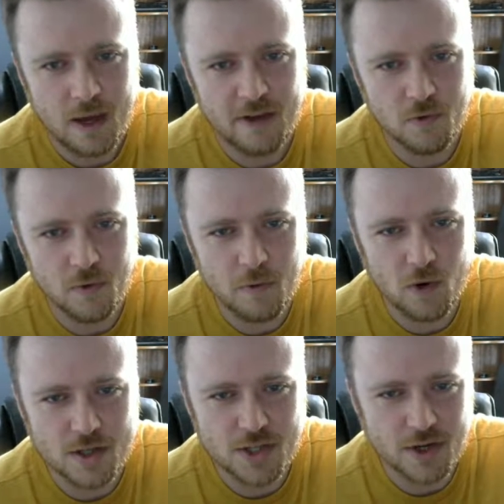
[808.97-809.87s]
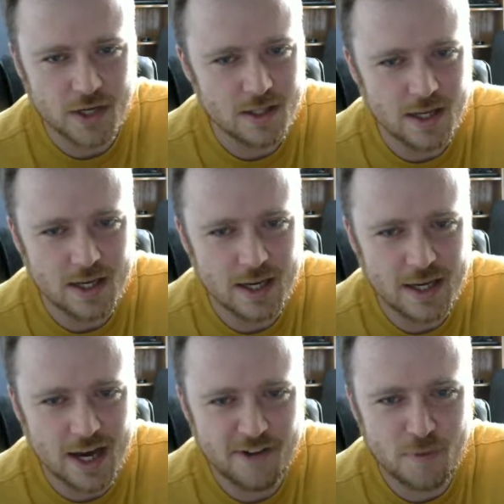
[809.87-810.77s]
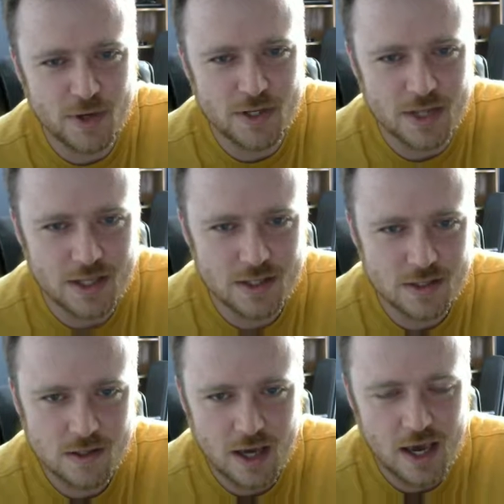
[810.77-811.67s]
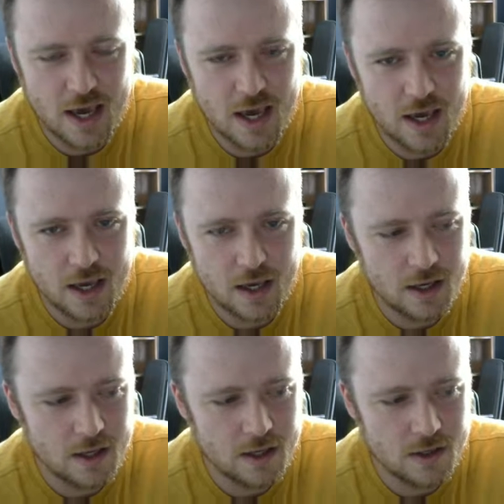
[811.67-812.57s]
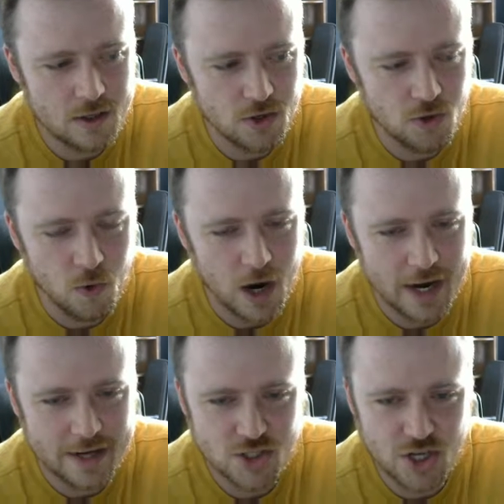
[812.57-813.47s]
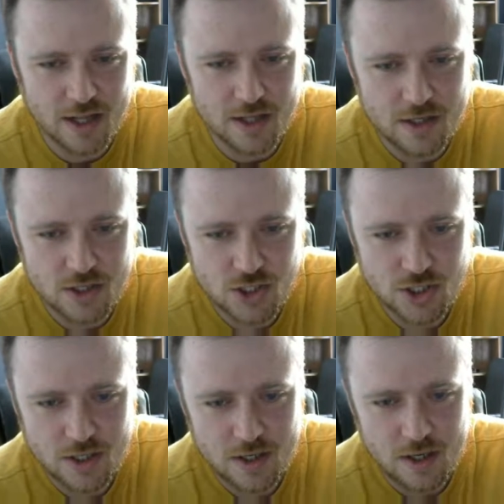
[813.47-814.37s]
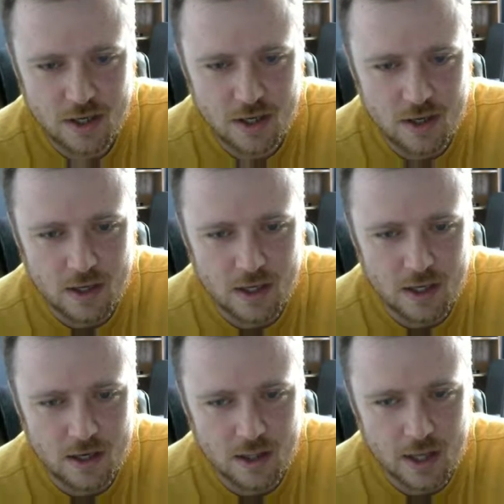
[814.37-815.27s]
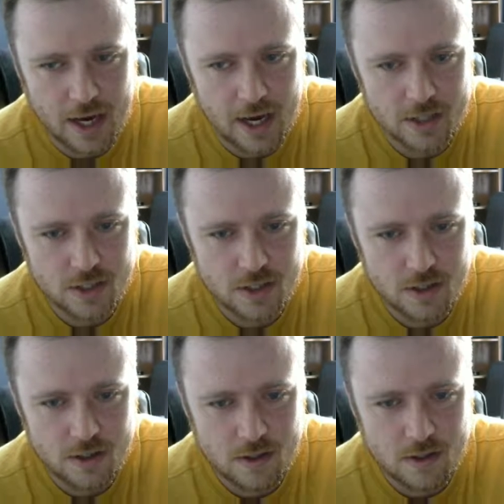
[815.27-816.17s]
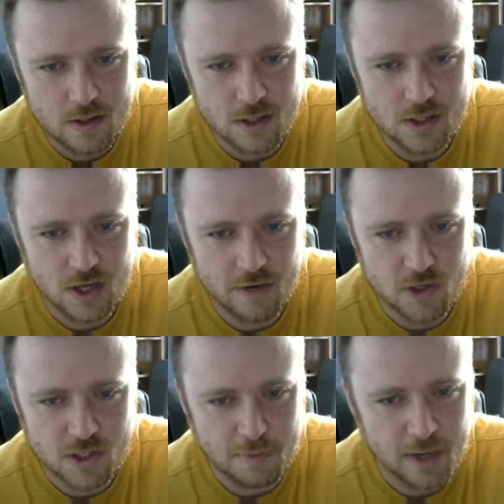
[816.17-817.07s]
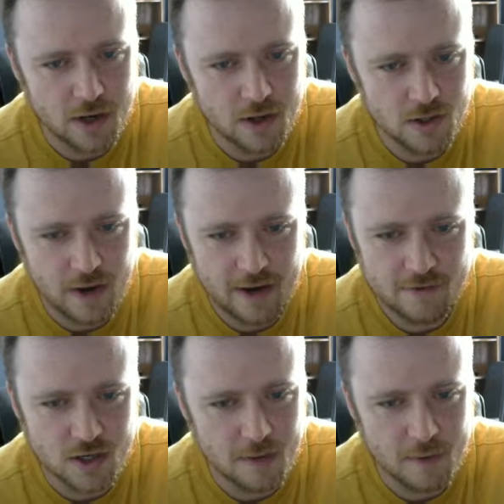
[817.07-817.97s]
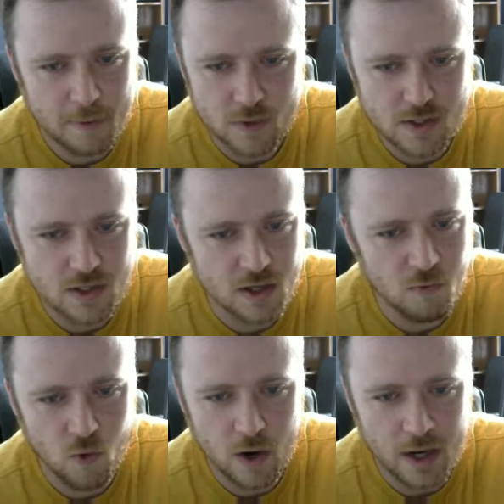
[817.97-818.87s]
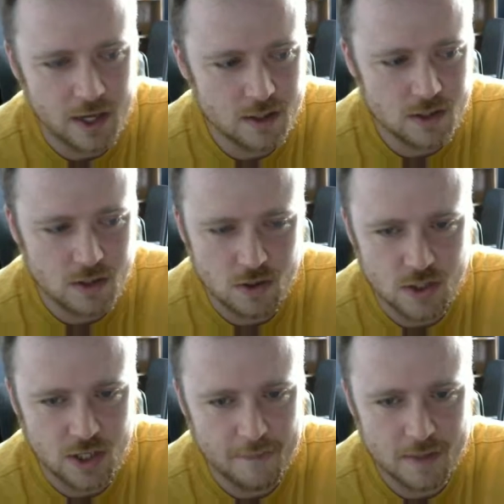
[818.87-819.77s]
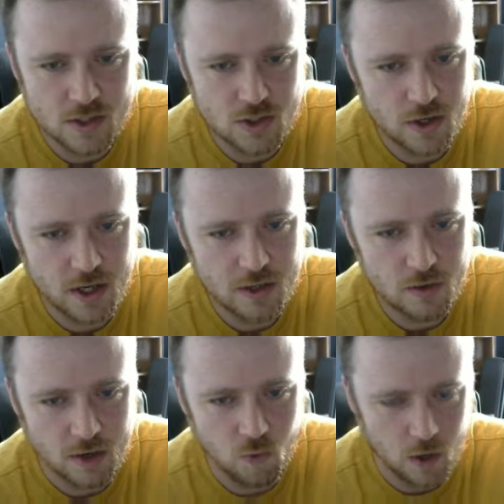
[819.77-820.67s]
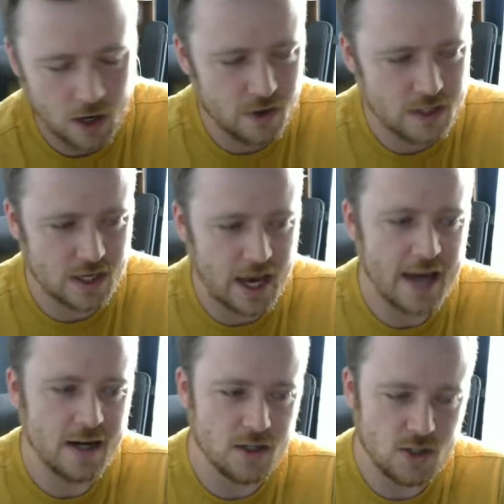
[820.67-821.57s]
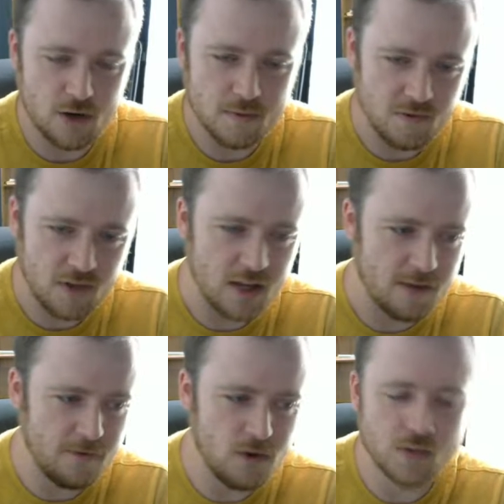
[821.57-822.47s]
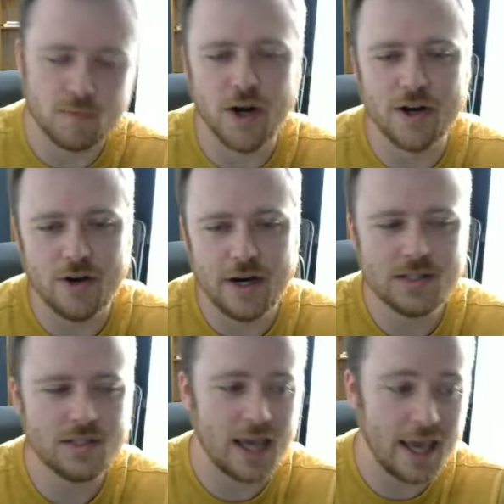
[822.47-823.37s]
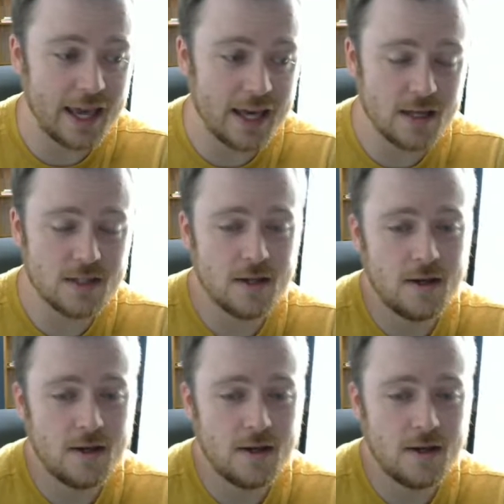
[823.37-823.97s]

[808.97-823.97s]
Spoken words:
We were all talking that it kind of presents a UI challenge, in that the discovered spell, you have to come up with some way to demonstrate like where it's at in terms of the infused progress, and